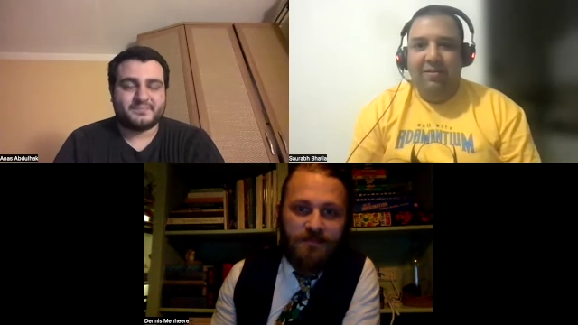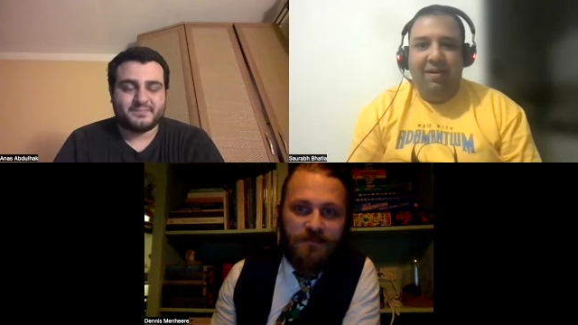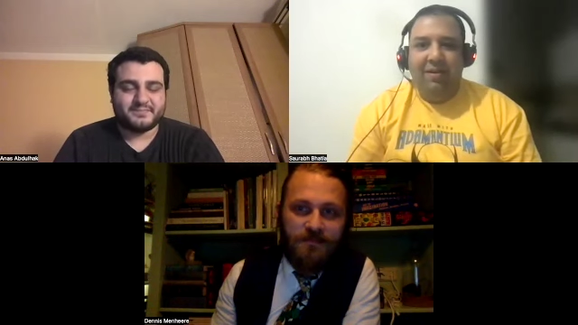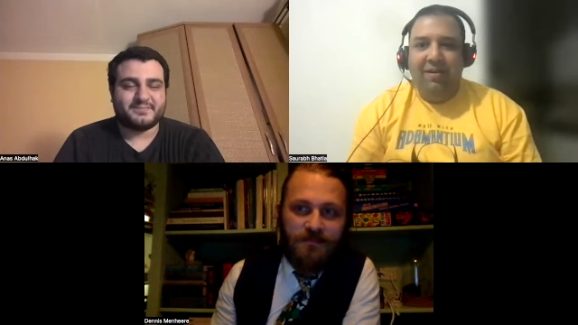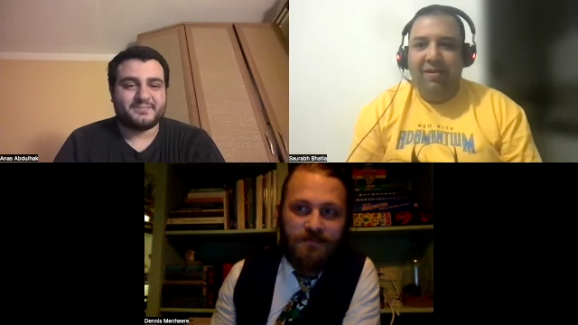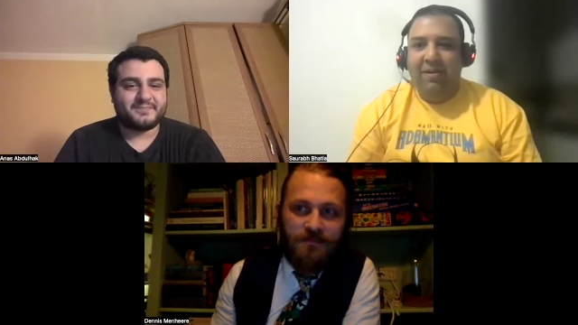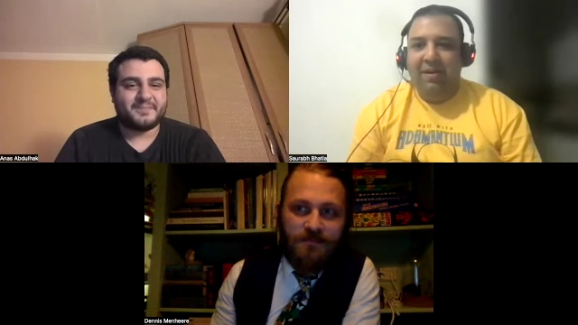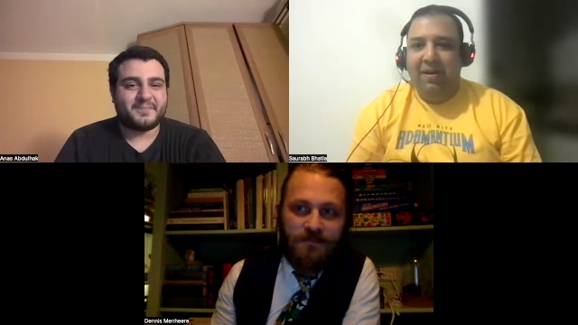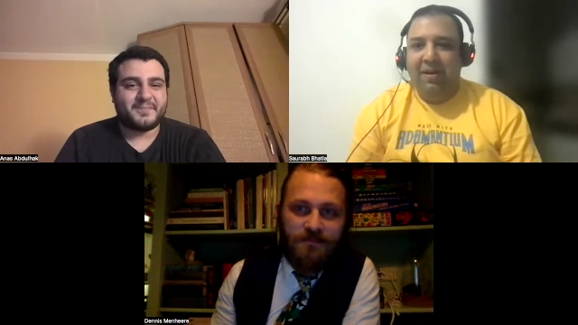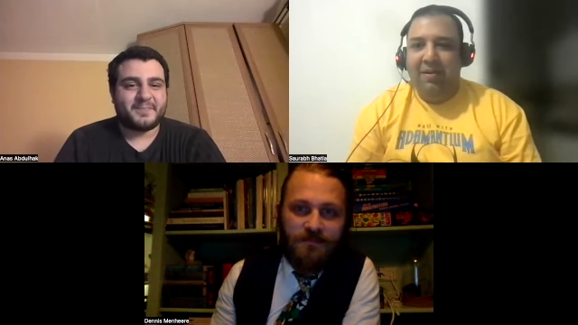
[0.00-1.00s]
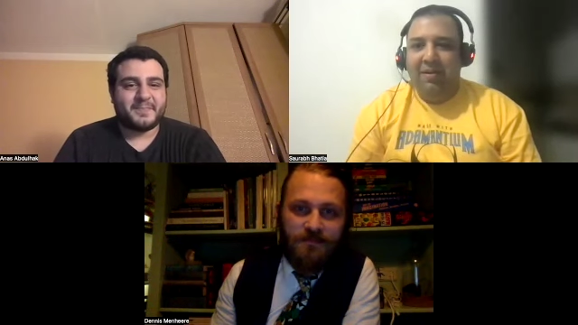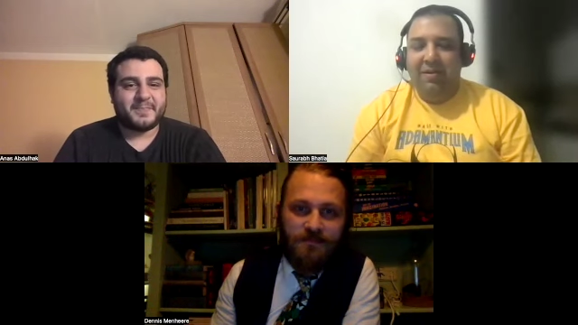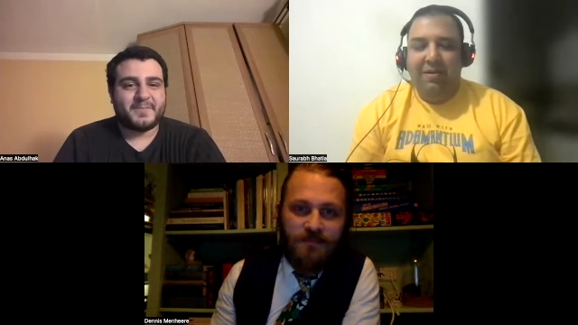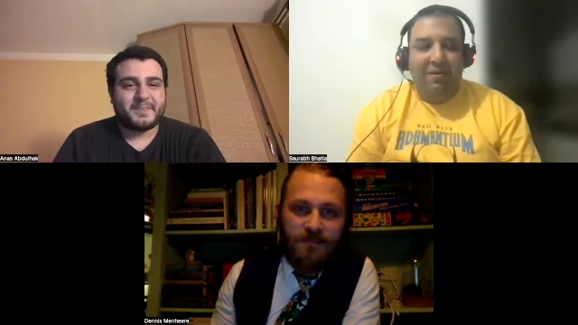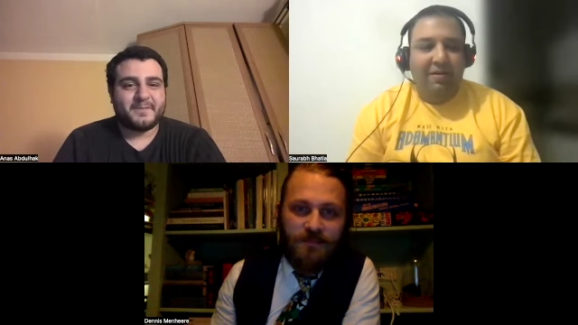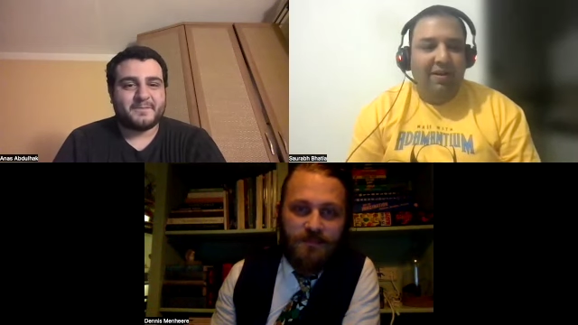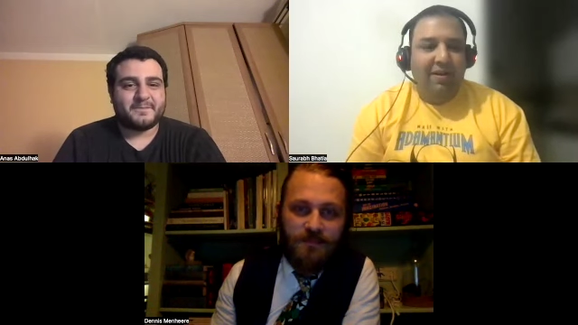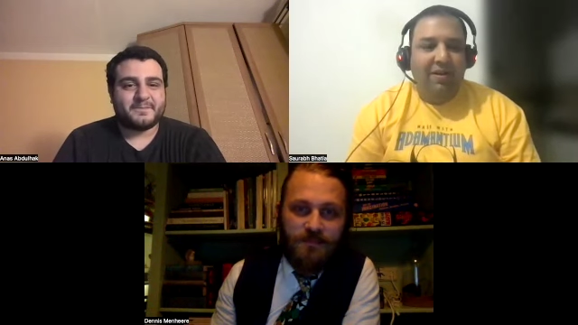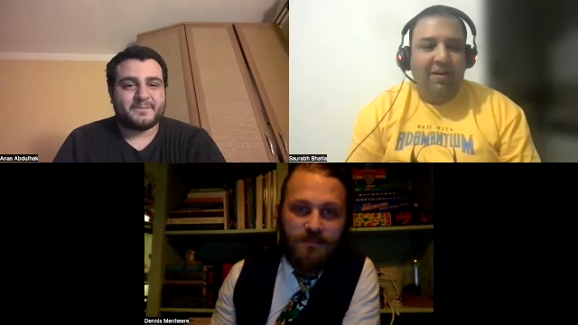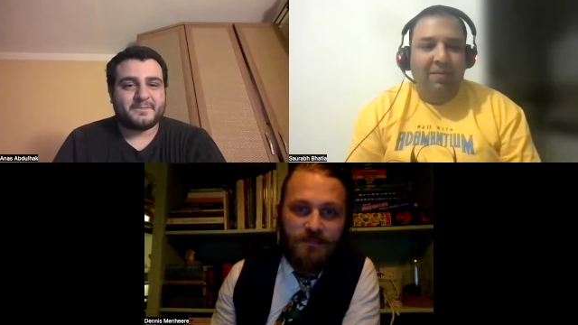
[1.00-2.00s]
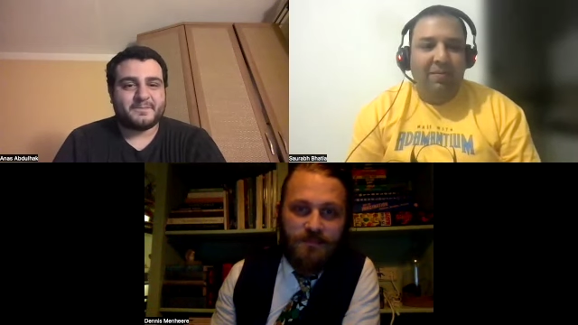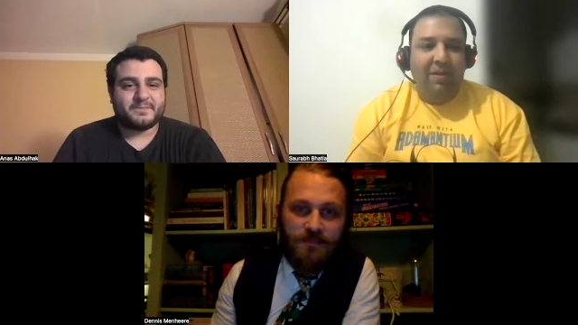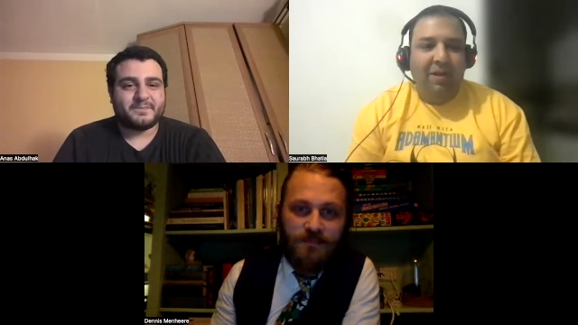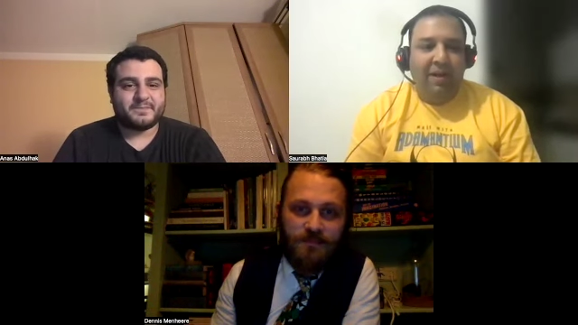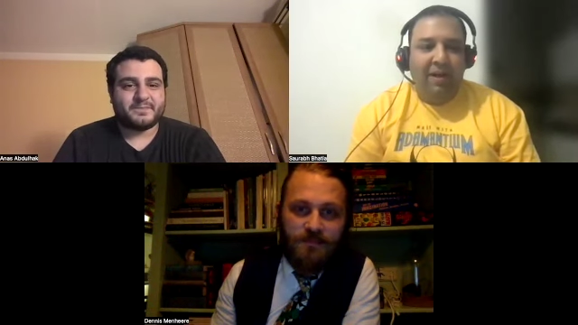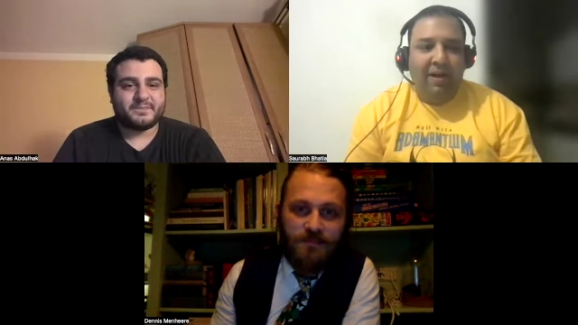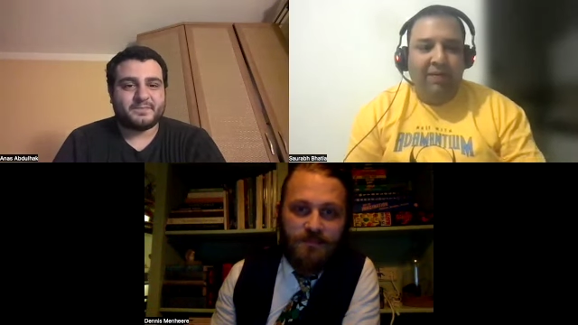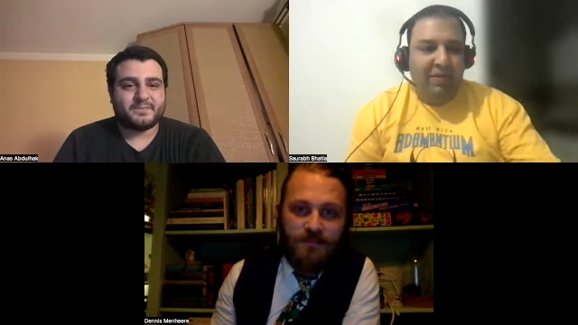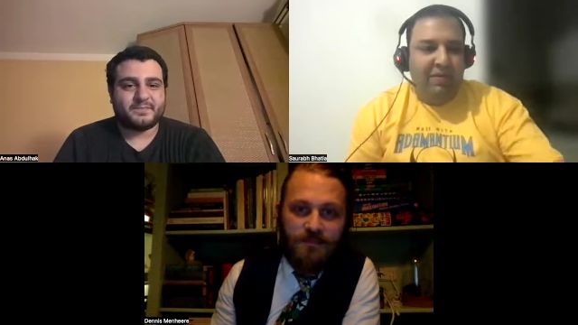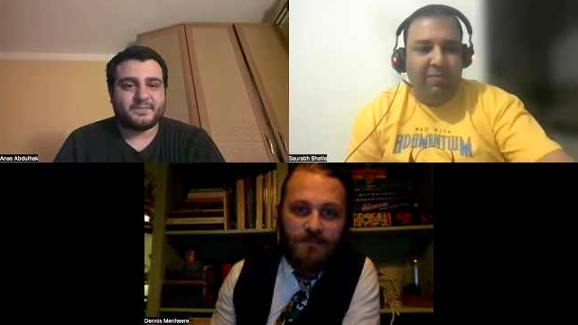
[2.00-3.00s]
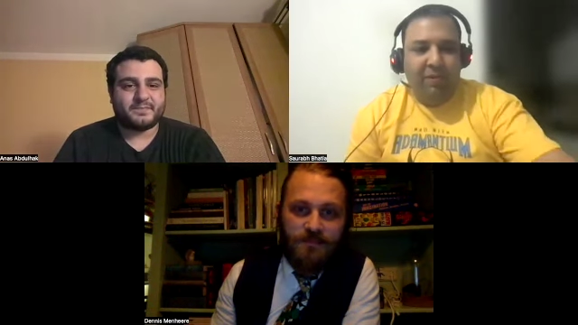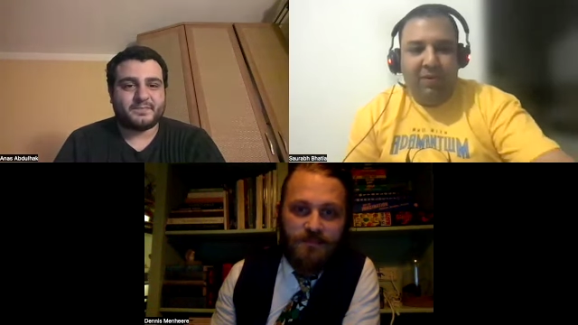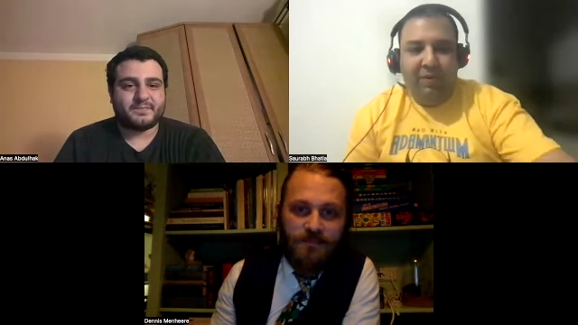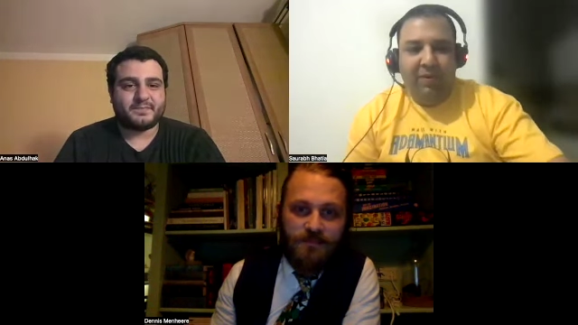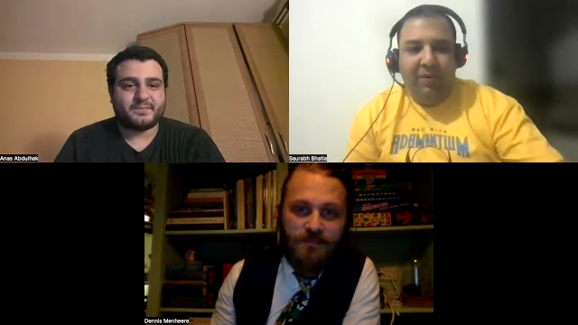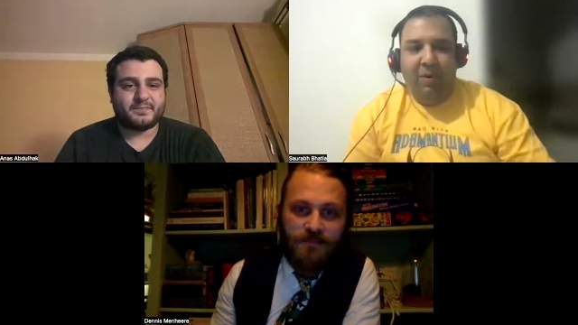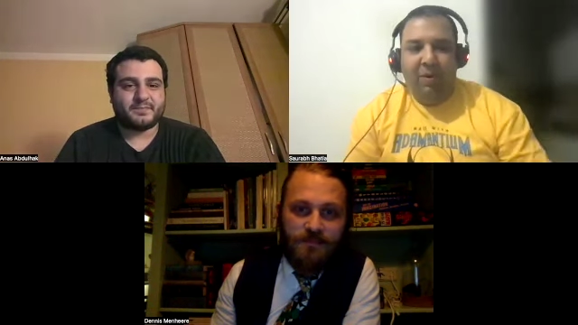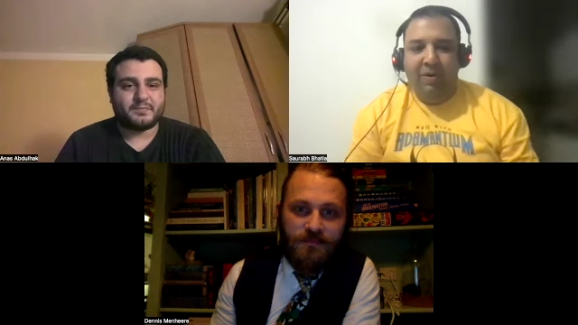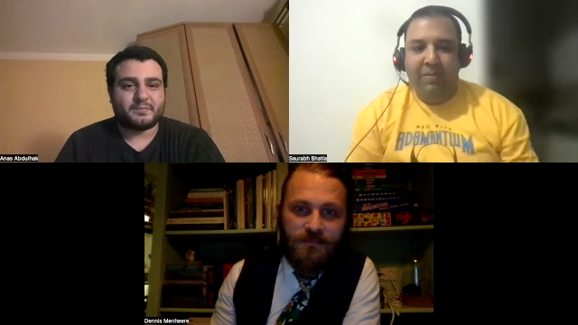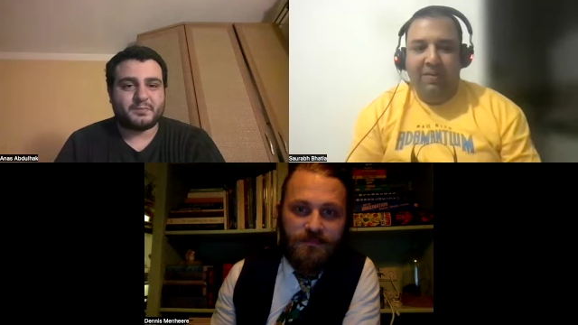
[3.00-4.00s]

Speaker 1: Uh, and you know, uh, I, I wish both of you all the